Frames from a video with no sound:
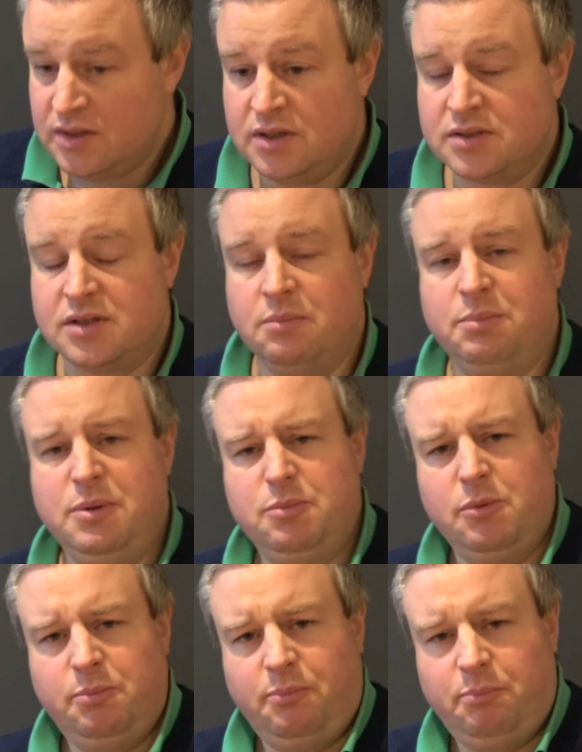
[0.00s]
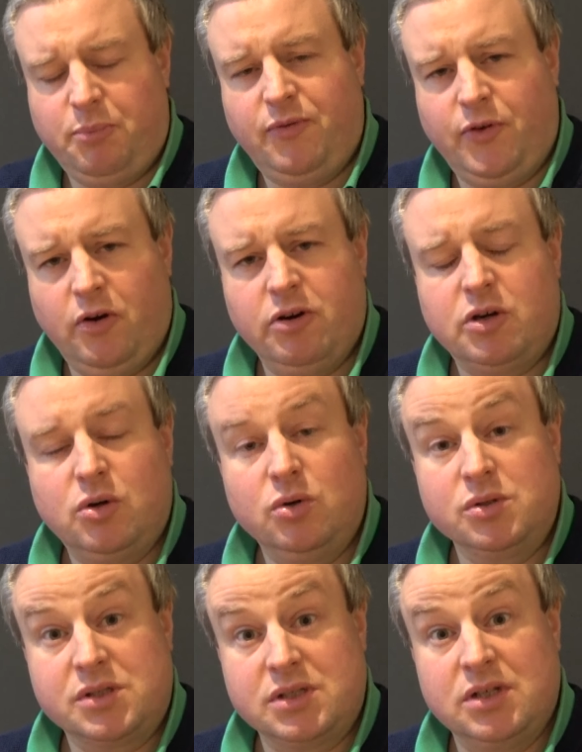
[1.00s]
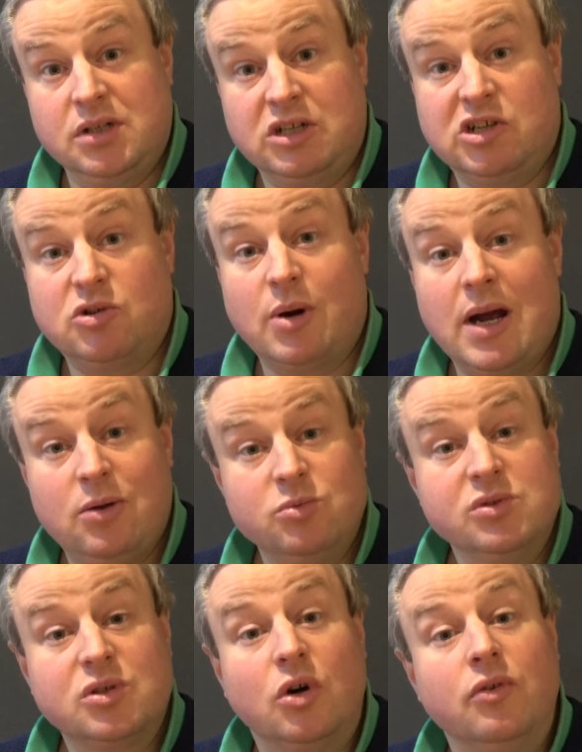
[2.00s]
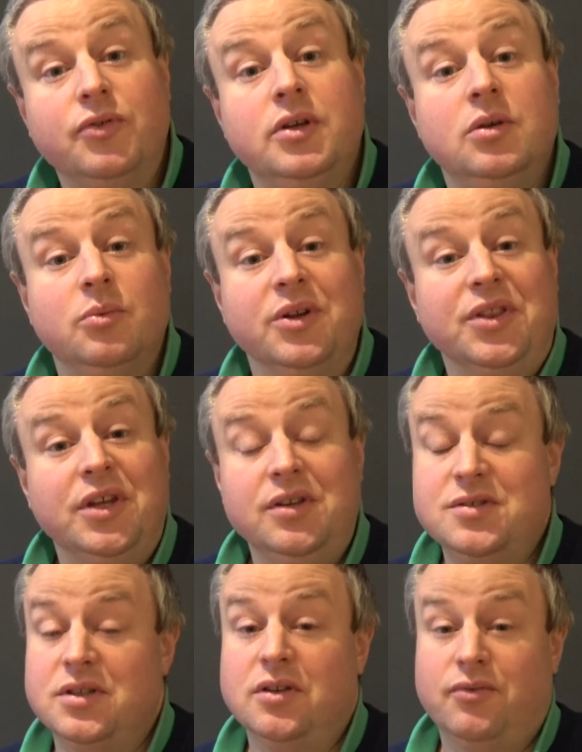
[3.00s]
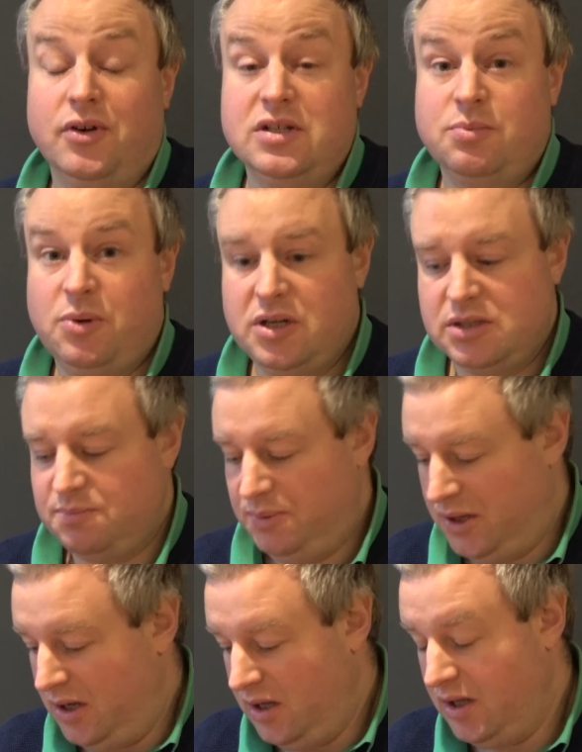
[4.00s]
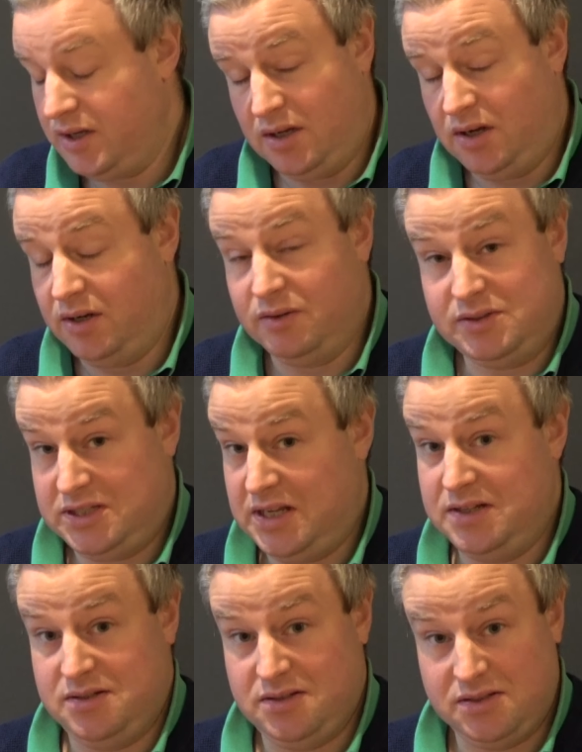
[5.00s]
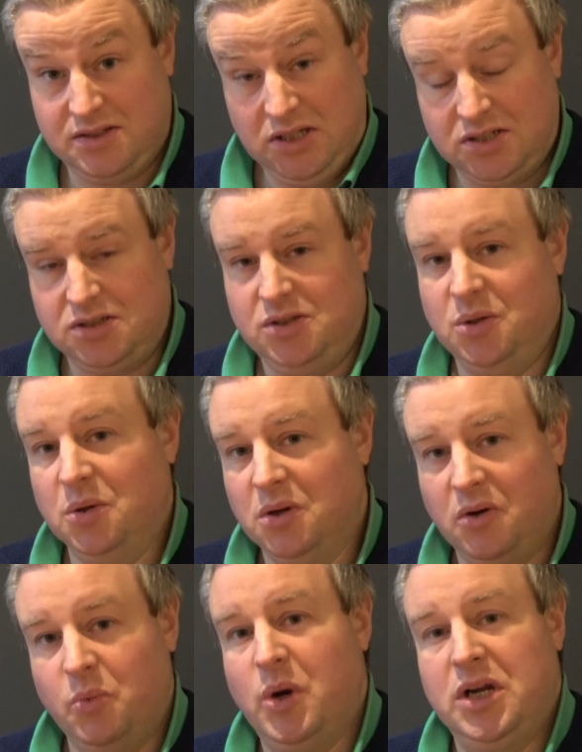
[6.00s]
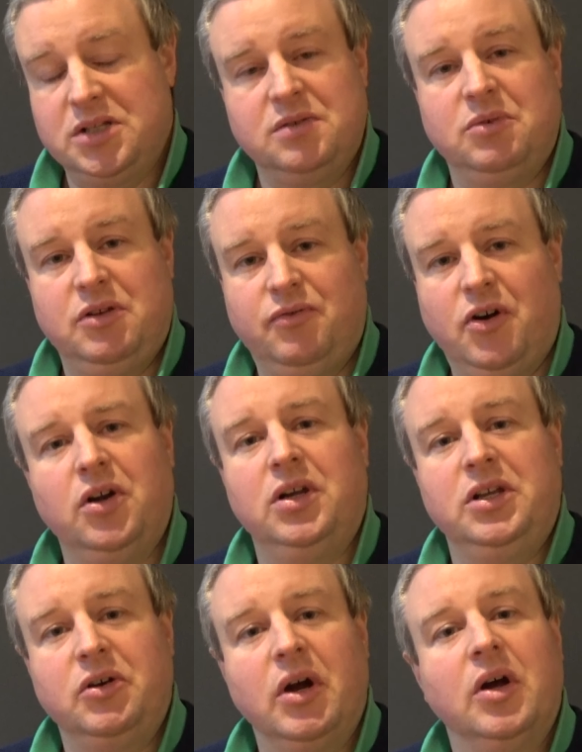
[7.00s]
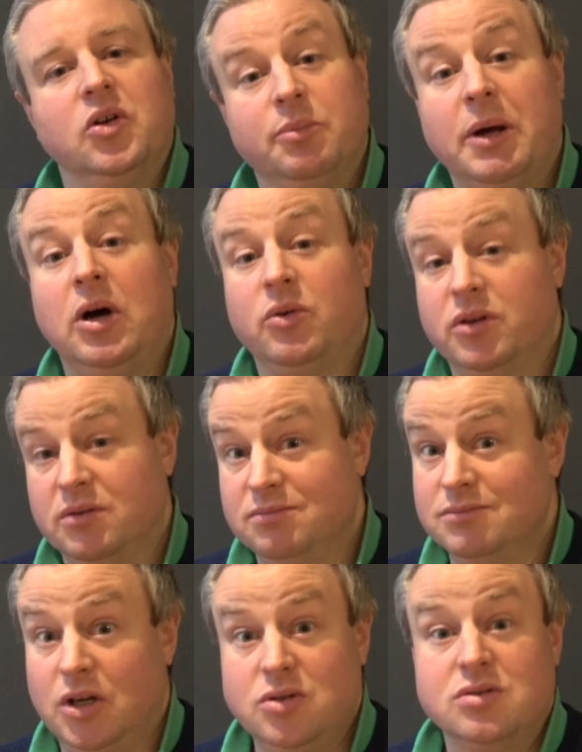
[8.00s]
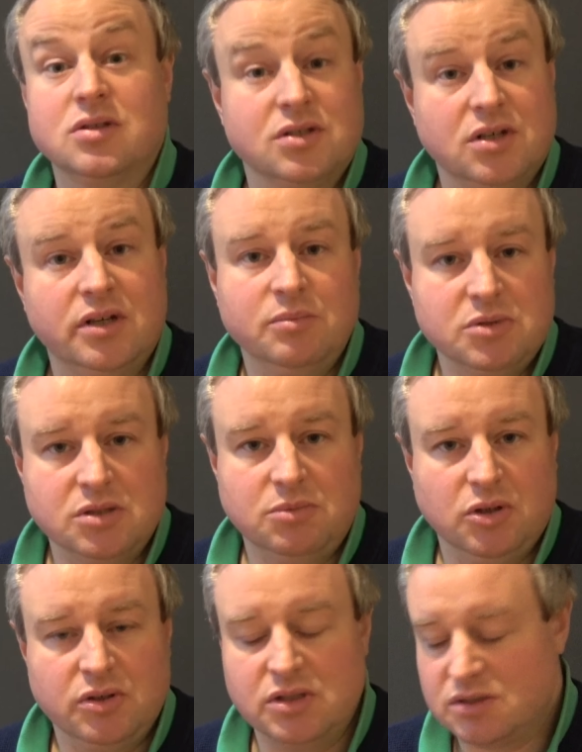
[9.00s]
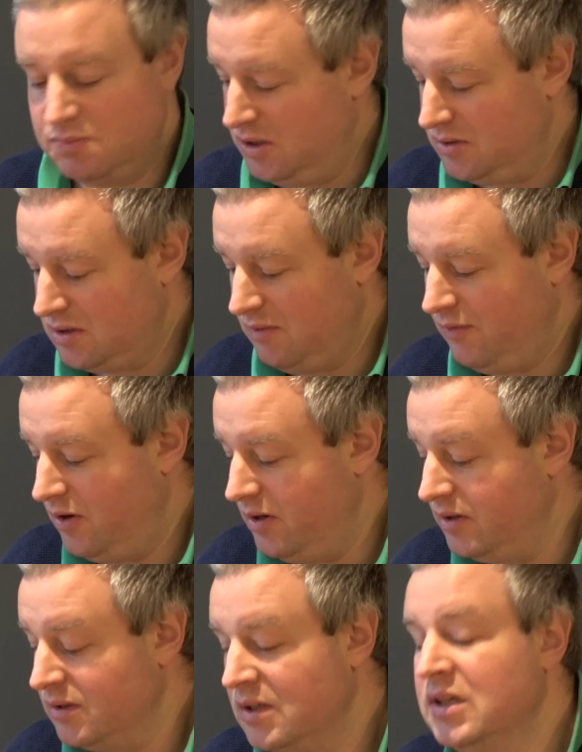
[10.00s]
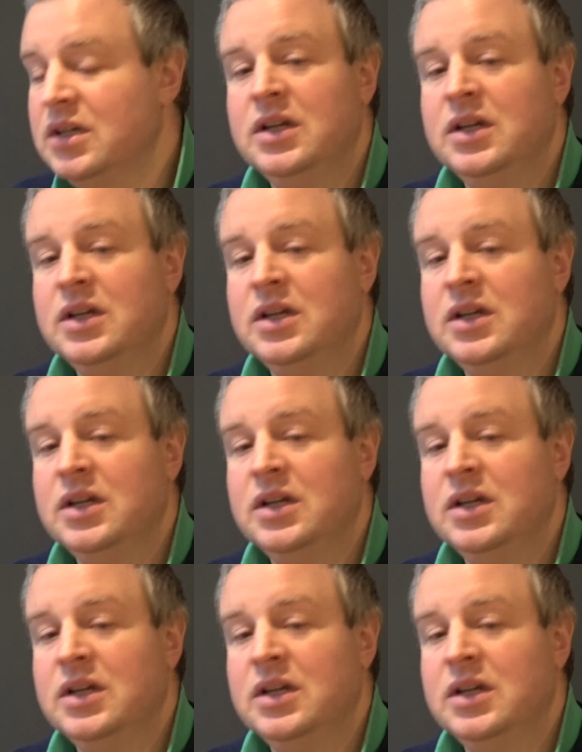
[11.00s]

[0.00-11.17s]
Some people prefer a coarser ground coffee when they're using the French press, but I kind of tend to stick to a relatively finely ground powder most of the time, to be honest, because I find